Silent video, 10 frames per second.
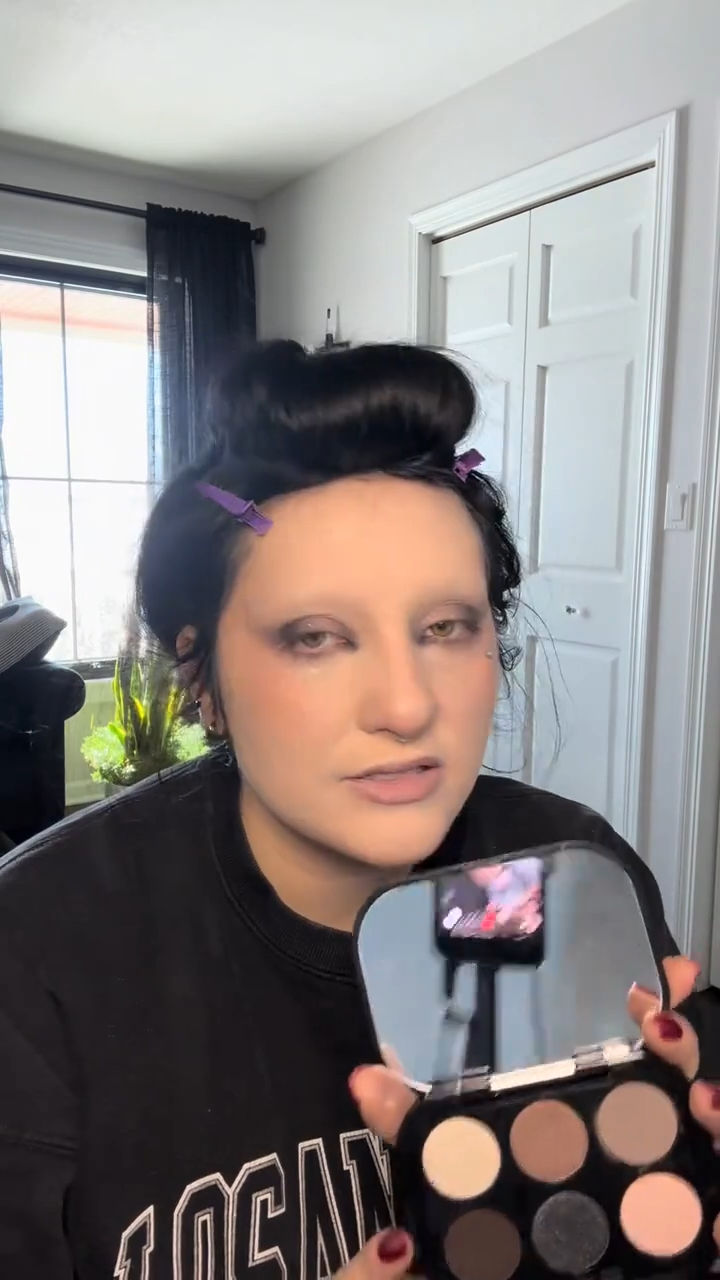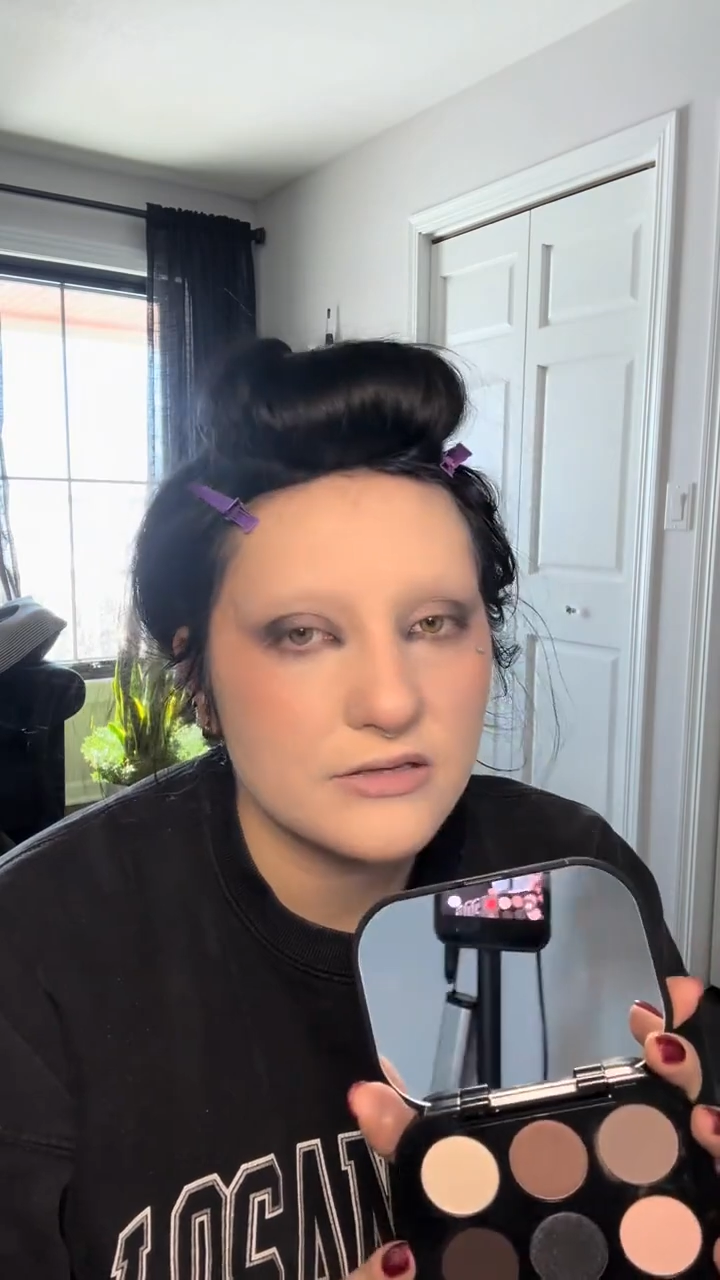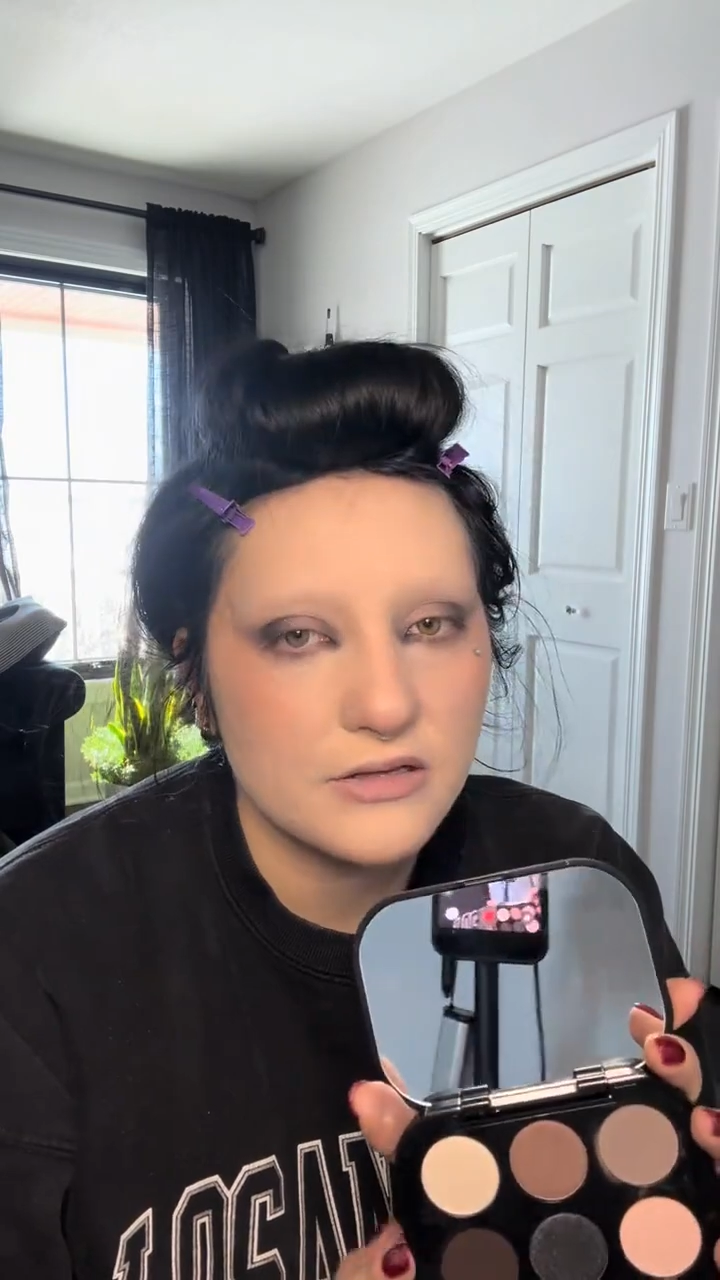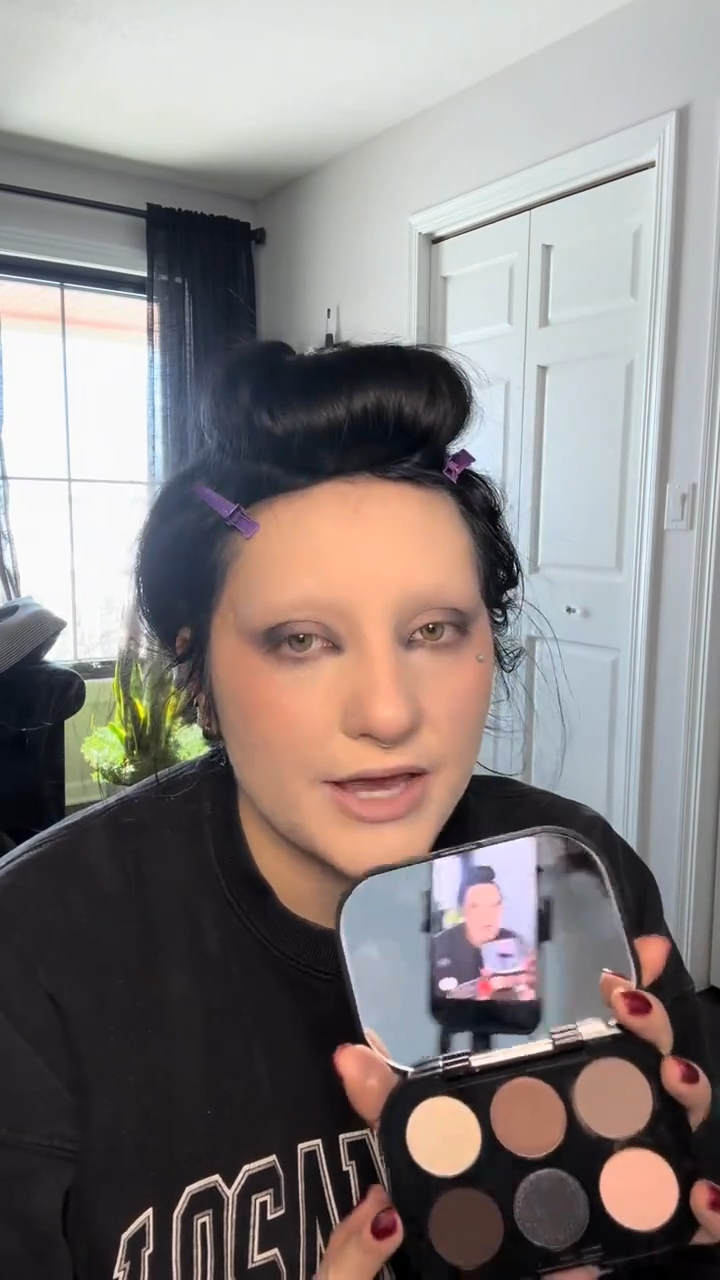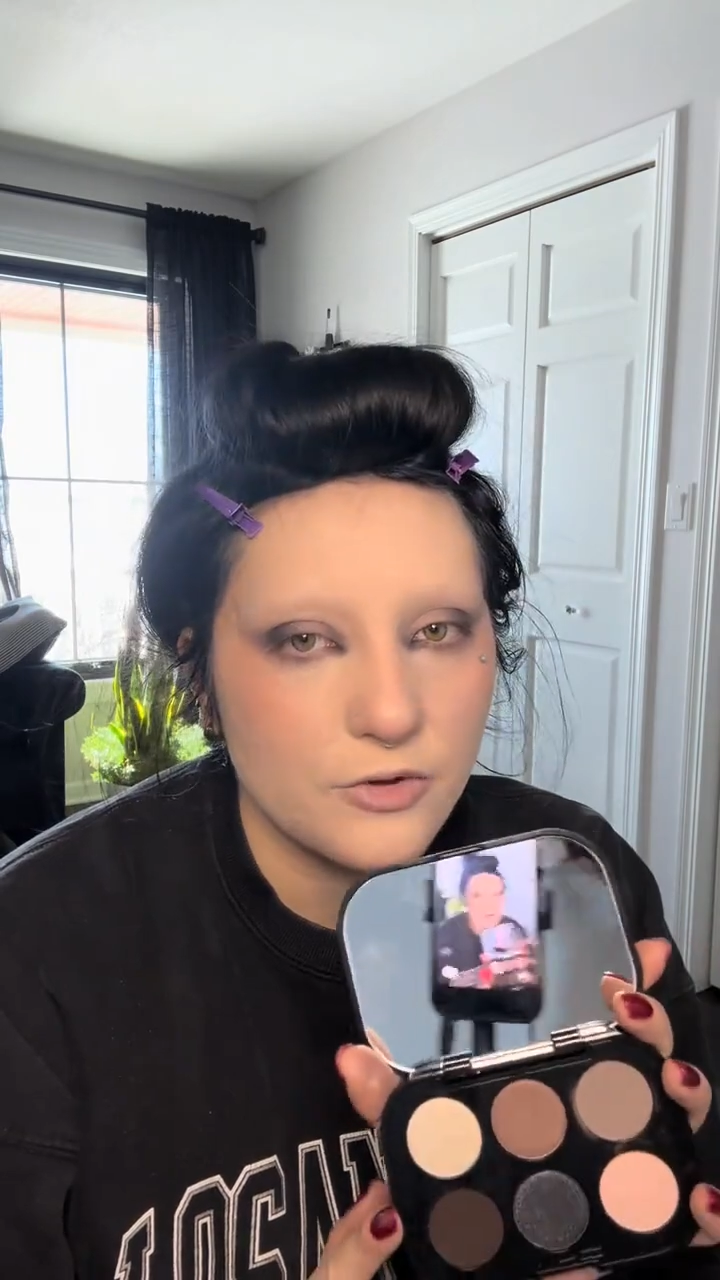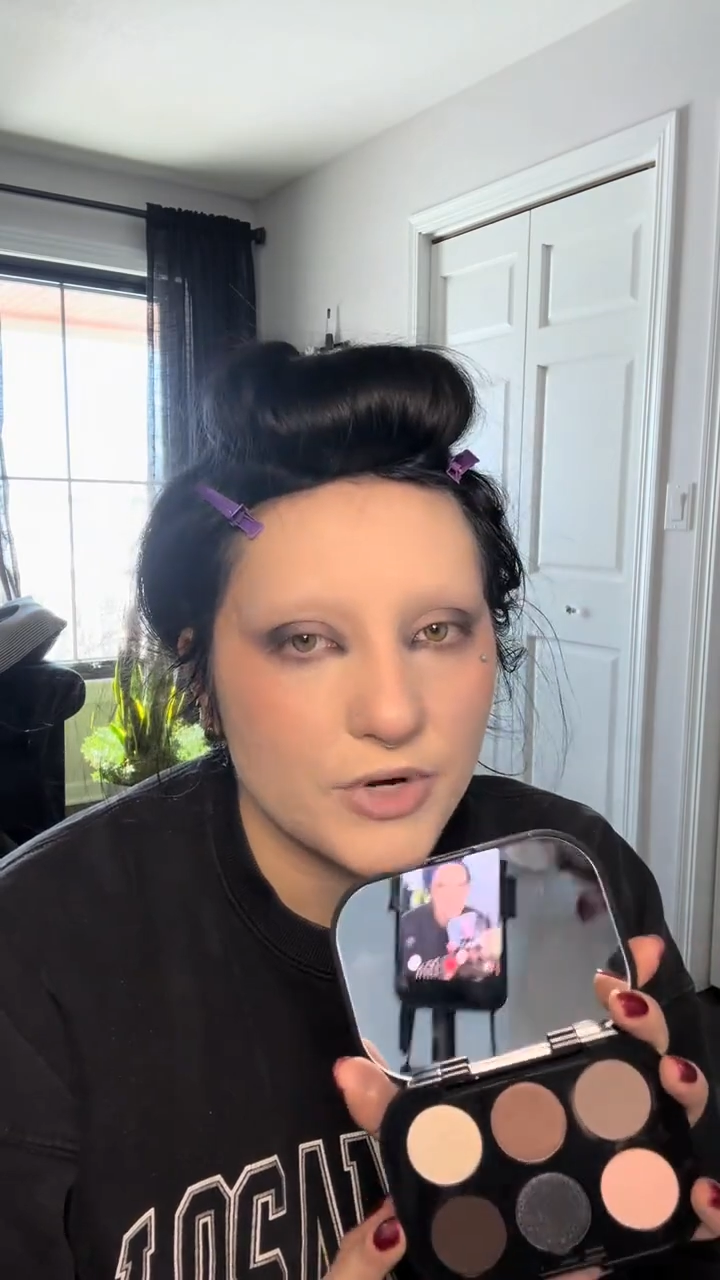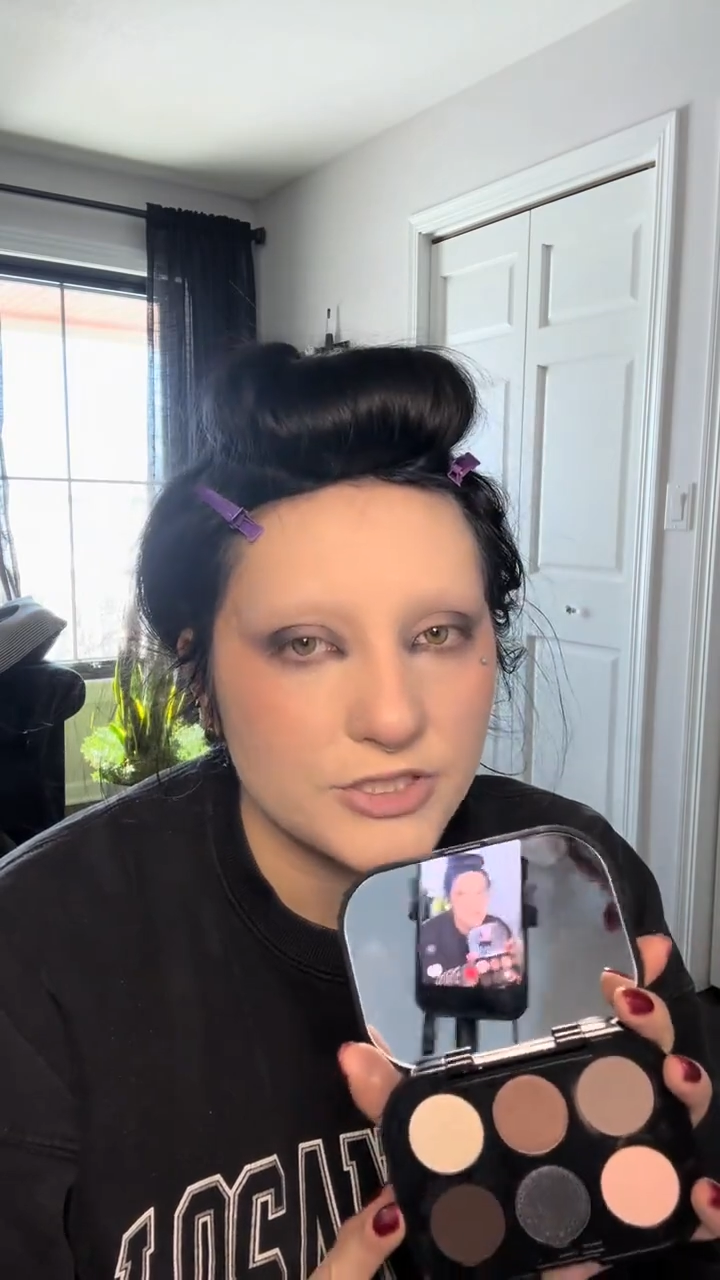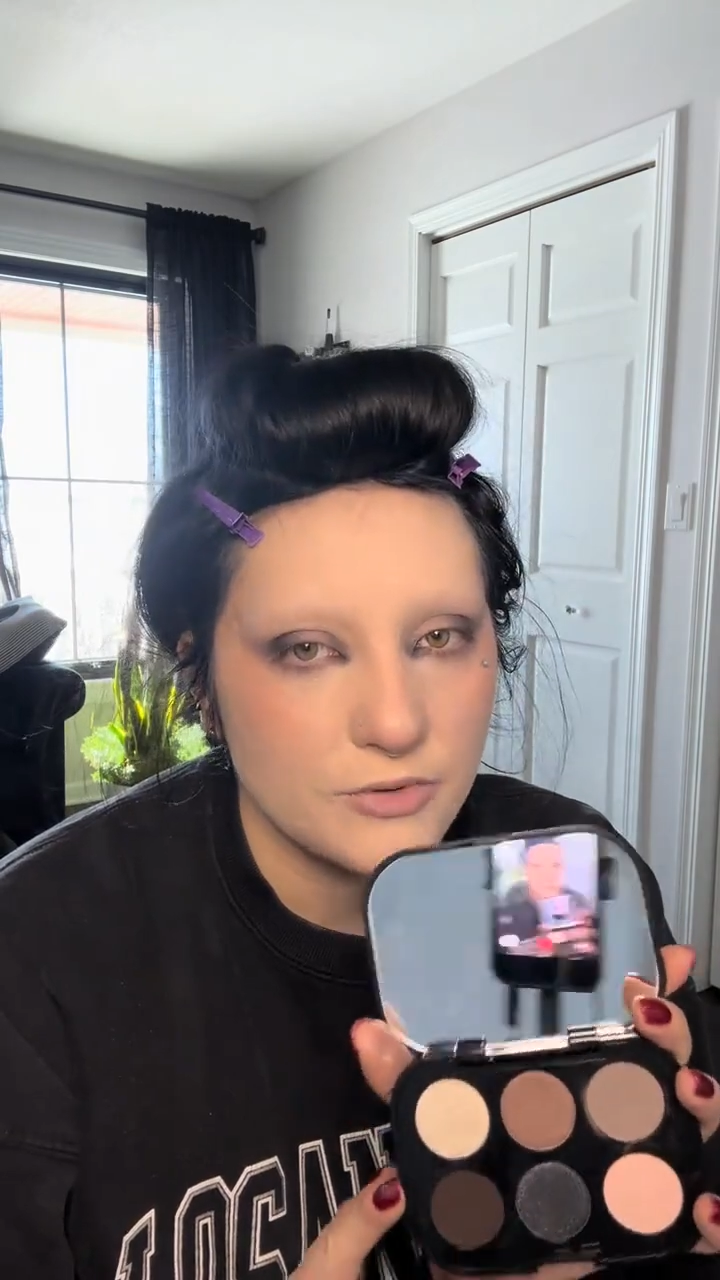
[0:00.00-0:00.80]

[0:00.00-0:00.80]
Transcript: little angle brush